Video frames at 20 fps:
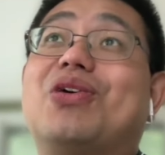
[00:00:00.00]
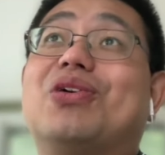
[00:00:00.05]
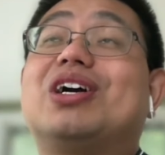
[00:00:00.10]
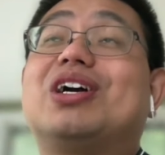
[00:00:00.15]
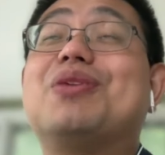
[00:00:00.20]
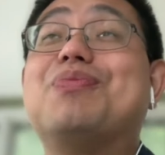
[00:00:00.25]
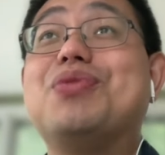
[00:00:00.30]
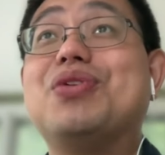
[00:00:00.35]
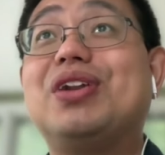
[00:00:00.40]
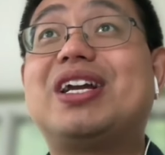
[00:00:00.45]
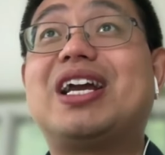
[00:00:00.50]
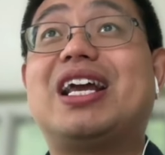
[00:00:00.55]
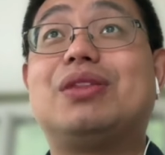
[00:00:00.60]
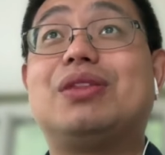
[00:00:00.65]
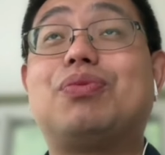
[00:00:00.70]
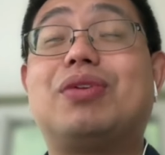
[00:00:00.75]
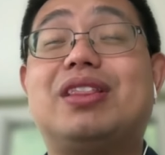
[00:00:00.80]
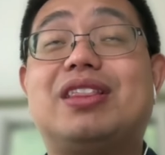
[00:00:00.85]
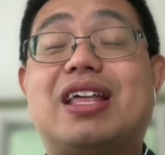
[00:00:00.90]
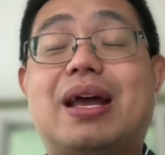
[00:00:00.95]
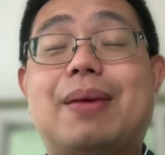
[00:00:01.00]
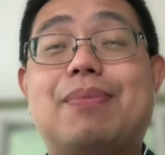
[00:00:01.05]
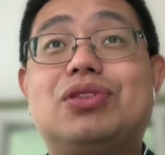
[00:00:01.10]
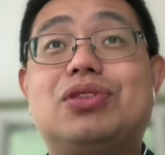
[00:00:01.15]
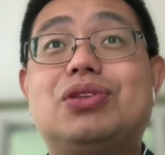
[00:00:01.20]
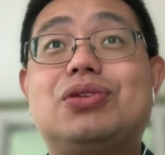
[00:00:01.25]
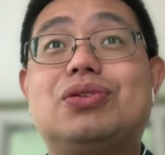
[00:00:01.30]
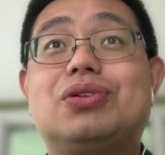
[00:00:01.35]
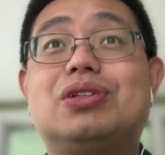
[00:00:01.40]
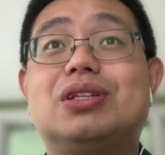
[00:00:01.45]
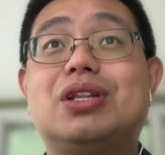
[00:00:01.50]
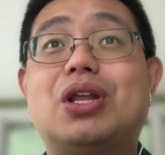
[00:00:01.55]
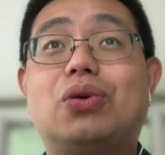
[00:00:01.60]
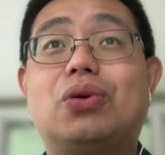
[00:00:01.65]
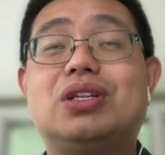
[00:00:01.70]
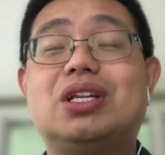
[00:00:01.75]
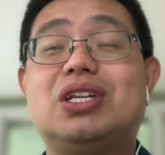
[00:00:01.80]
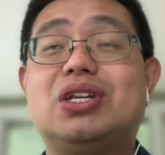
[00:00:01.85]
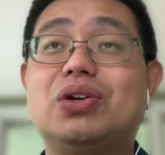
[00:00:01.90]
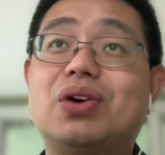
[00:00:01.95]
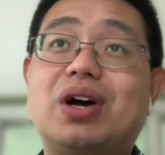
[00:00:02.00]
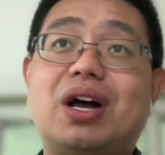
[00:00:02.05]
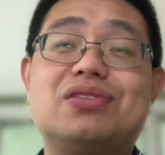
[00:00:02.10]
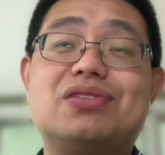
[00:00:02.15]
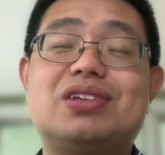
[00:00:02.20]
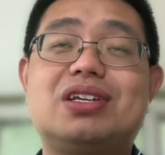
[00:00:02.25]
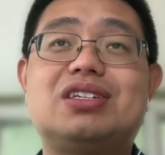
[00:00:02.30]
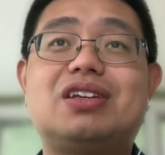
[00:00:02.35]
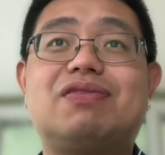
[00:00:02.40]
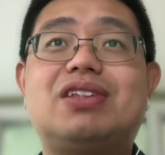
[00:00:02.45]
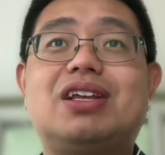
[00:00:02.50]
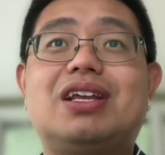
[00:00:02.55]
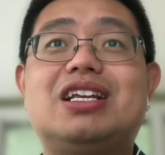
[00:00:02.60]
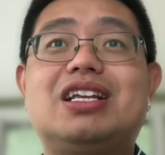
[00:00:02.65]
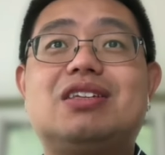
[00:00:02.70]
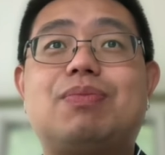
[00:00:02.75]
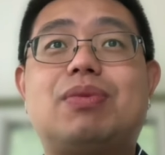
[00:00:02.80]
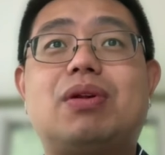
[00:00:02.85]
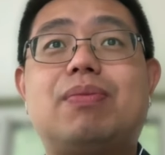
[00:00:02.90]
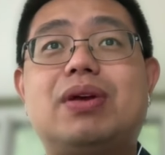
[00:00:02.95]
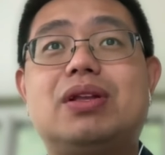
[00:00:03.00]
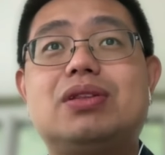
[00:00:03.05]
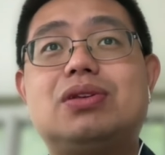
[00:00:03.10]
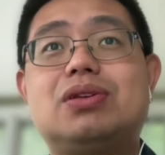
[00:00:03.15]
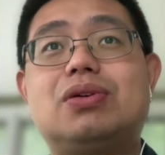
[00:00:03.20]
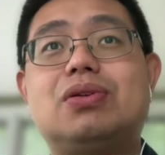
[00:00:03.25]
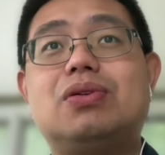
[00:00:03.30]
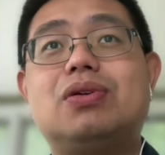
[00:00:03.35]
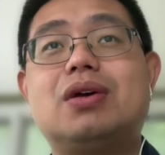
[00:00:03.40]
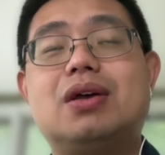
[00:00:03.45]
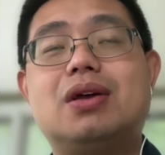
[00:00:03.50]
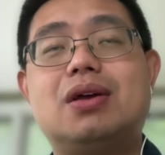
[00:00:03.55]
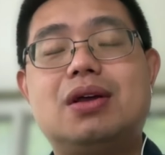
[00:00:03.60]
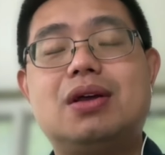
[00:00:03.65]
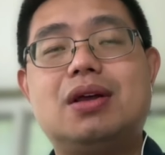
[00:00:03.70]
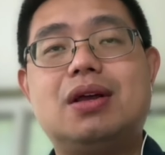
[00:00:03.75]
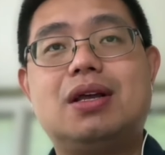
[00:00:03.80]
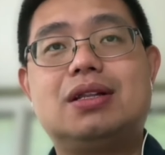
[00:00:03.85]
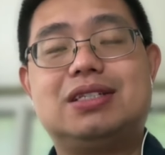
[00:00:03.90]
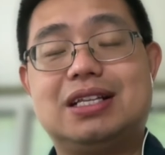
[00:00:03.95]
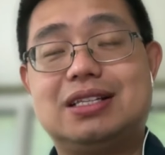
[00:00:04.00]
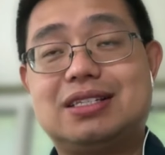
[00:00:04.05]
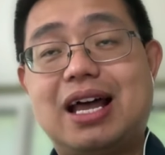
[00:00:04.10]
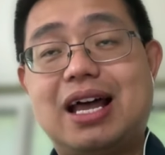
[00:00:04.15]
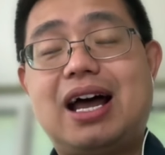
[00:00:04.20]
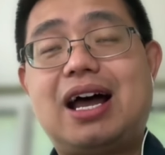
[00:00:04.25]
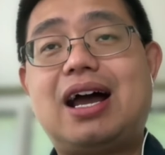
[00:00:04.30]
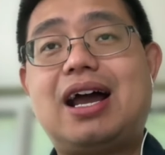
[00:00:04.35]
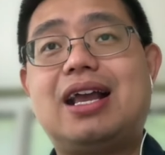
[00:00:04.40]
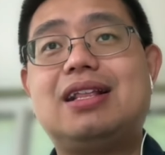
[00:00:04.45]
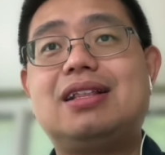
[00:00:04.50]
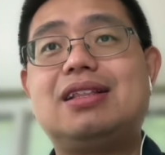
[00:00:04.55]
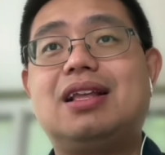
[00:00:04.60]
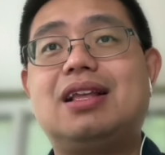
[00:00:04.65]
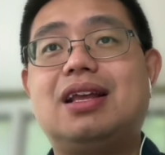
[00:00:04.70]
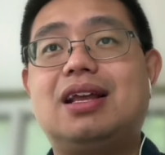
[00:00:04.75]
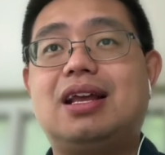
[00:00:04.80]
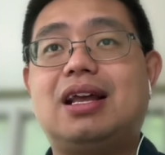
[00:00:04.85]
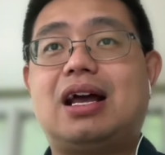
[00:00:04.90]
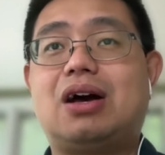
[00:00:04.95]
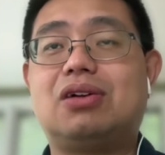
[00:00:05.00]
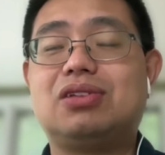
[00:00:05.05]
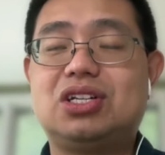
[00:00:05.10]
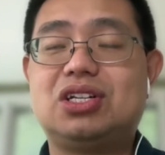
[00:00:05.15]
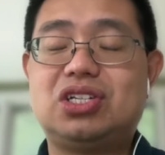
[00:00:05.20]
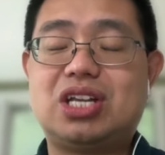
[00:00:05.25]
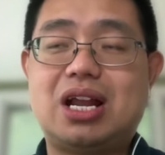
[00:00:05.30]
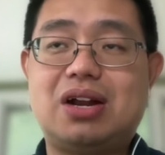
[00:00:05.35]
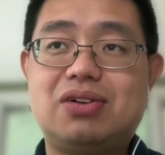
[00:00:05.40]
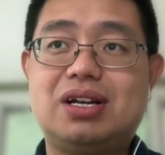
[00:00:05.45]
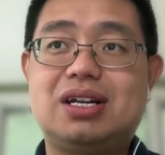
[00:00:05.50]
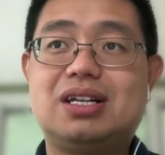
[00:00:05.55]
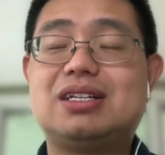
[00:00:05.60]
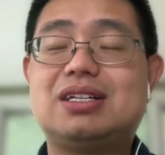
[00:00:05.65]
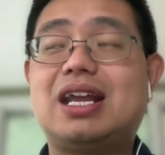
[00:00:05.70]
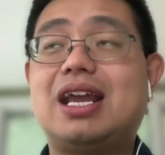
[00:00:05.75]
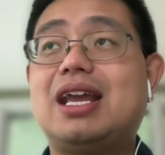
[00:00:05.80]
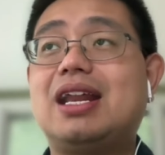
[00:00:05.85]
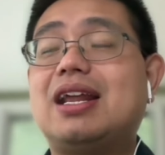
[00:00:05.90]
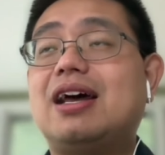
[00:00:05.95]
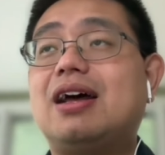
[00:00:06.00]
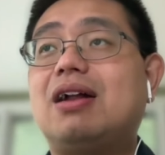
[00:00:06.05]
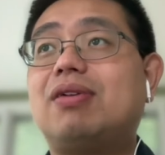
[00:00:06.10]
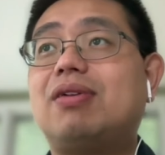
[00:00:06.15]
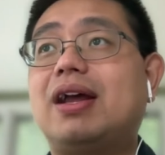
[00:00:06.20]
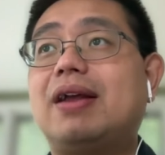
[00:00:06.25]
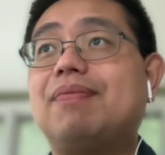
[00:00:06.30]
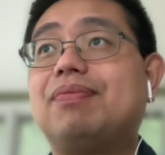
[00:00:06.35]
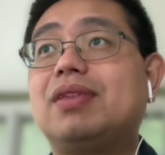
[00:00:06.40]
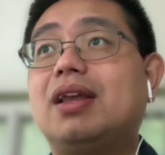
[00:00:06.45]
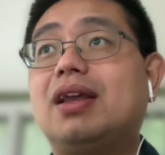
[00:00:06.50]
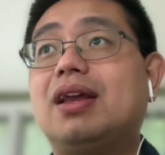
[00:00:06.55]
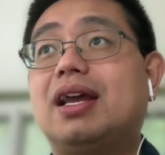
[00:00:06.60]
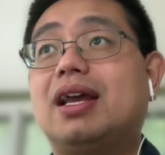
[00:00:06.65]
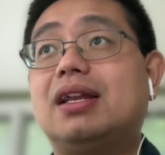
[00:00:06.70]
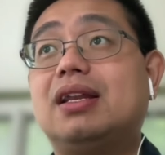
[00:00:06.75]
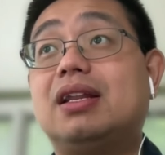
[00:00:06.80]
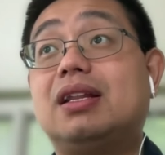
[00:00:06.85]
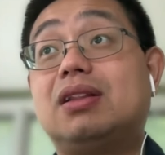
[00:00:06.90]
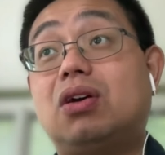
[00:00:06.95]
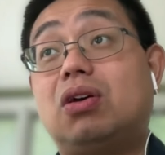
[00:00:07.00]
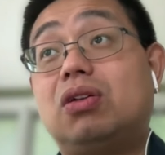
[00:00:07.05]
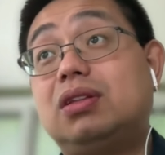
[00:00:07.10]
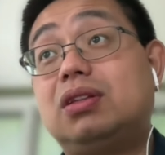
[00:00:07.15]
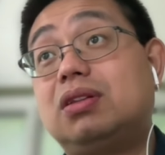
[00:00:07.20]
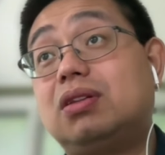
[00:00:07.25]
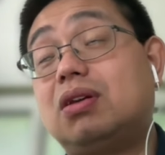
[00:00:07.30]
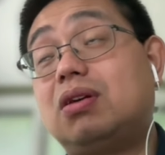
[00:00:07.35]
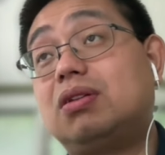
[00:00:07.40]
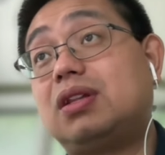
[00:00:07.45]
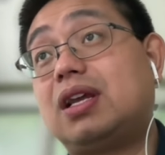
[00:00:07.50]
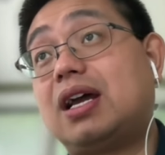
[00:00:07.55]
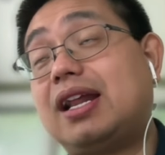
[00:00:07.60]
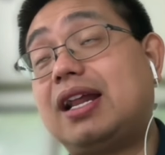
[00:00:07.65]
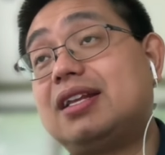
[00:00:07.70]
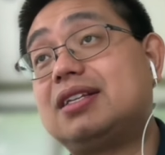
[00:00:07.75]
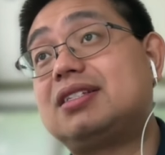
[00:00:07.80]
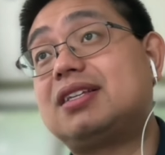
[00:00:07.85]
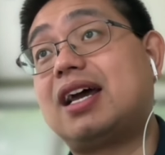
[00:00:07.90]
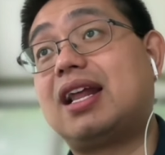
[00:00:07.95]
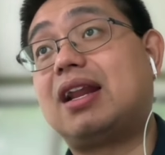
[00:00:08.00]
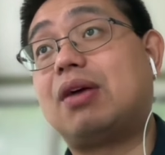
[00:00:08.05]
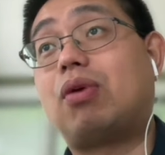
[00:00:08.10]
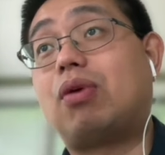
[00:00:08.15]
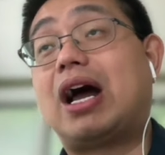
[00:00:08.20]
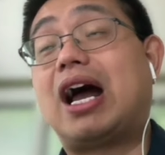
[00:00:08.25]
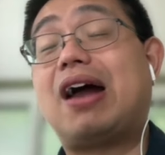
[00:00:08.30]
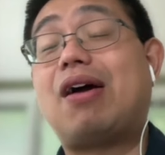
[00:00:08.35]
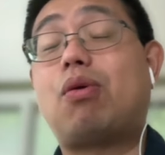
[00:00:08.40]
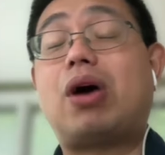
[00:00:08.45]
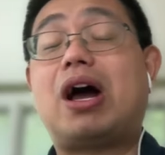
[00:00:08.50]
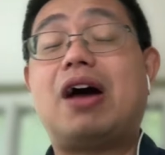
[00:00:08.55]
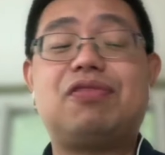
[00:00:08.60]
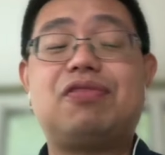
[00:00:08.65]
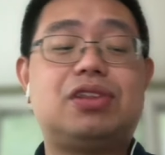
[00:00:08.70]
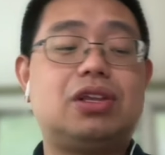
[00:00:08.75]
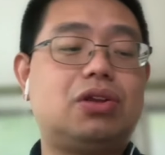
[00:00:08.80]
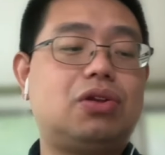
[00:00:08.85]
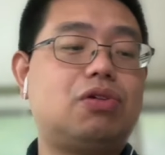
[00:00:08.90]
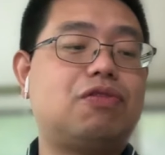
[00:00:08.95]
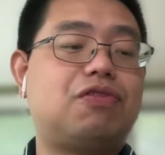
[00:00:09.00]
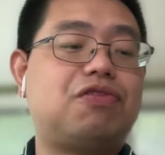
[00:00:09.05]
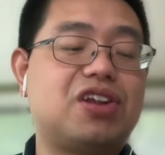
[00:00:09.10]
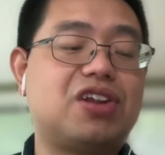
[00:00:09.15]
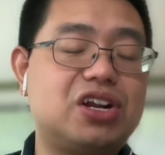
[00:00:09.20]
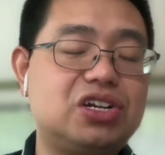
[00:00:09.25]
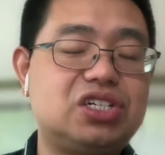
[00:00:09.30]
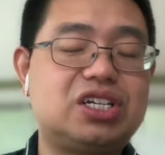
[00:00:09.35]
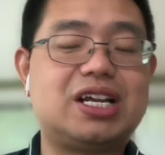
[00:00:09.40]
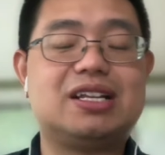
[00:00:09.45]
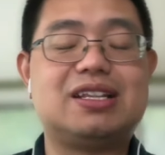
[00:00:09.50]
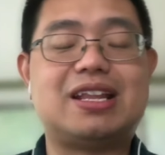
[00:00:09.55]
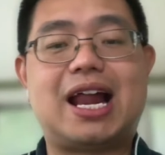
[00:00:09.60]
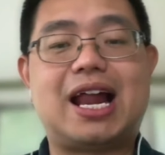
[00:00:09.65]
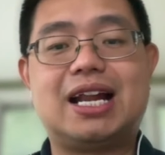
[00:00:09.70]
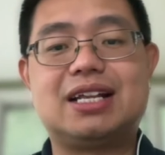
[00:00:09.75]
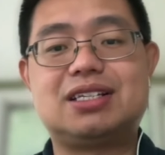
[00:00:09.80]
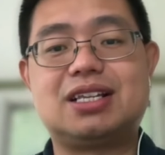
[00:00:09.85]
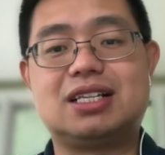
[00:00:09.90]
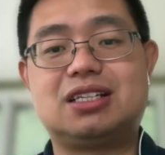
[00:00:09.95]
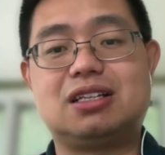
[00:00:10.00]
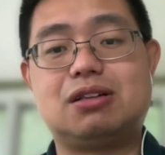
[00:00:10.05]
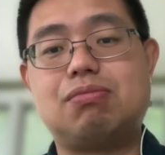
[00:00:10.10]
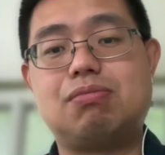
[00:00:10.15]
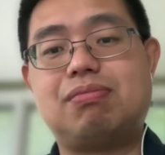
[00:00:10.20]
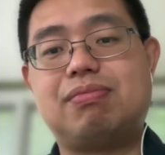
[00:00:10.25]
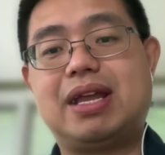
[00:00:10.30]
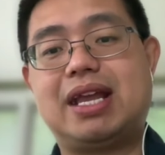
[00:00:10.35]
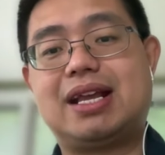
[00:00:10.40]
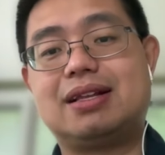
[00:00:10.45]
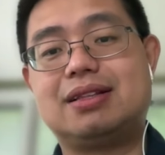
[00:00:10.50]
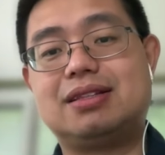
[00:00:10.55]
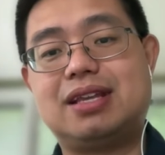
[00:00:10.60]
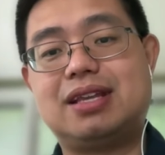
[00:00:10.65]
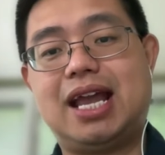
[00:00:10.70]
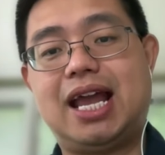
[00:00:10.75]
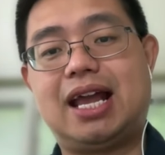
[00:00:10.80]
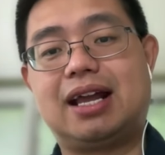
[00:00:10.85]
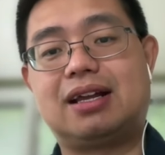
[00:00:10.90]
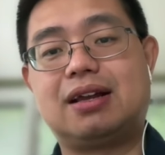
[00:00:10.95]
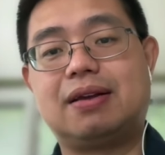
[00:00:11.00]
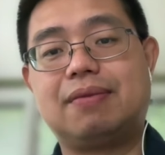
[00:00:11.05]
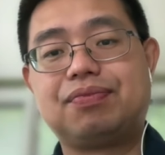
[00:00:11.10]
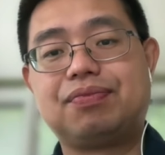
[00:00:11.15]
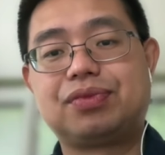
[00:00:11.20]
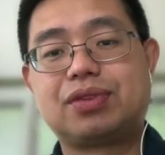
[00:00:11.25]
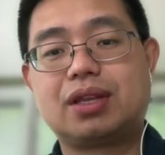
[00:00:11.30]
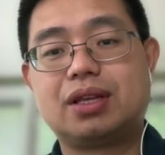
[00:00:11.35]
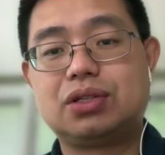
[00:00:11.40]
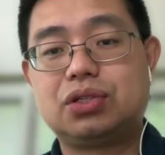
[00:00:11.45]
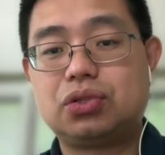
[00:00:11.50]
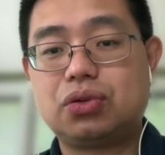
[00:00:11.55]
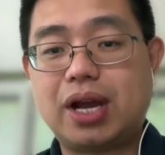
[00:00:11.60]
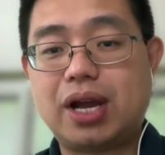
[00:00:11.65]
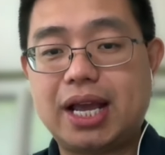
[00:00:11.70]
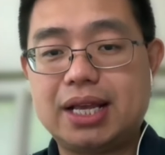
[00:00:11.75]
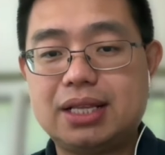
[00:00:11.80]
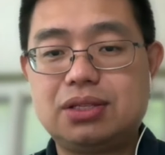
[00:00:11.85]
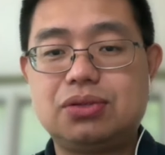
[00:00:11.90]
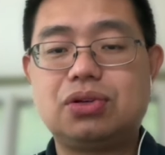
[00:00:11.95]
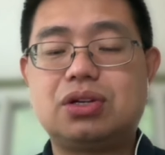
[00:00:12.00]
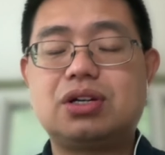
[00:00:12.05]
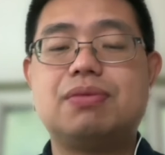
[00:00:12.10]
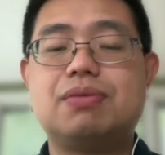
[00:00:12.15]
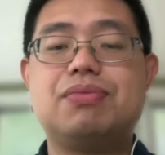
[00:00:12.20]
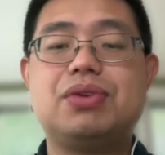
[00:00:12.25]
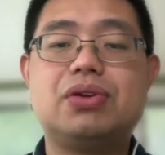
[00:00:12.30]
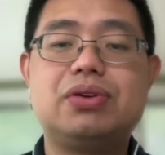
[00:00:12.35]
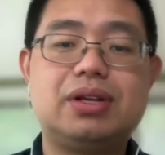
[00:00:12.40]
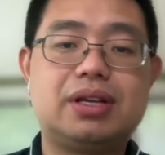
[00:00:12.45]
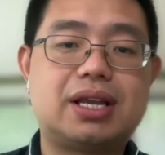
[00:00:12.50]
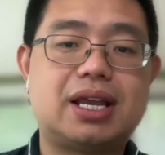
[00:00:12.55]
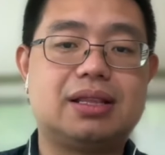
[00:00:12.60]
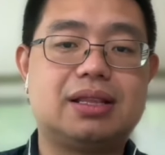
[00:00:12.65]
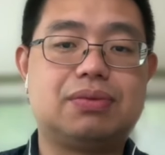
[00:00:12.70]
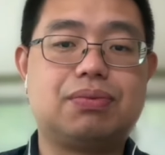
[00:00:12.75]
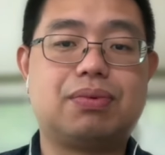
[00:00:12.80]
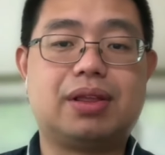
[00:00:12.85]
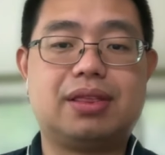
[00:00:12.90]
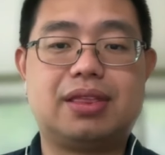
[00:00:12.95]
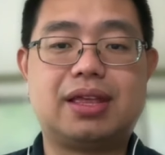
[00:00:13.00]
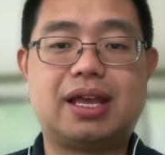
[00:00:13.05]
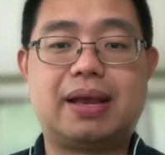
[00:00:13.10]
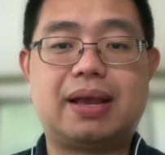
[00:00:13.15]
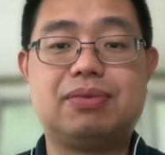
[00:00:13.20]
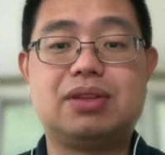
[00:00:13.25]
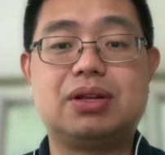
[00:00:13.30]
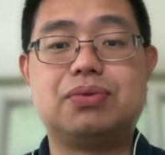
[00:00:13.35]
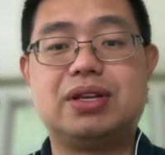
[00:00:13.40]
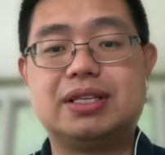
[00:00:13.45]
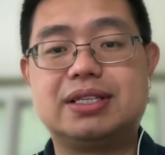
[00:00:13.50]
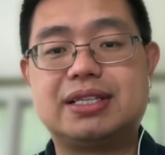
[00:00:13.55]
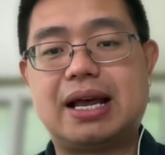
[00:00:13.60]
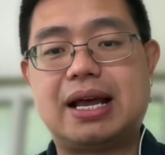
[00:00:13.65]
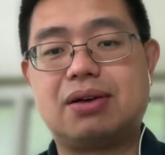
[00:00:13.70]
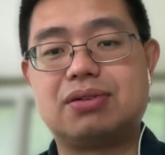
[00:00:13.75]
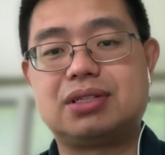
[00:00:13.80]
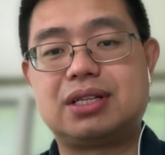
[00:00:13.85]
communicate with them to know the nuances of the experimental design, how they generate the data, right? And then on the other side, after you finish the analysis, you make a deck. Try to communicate with them the results,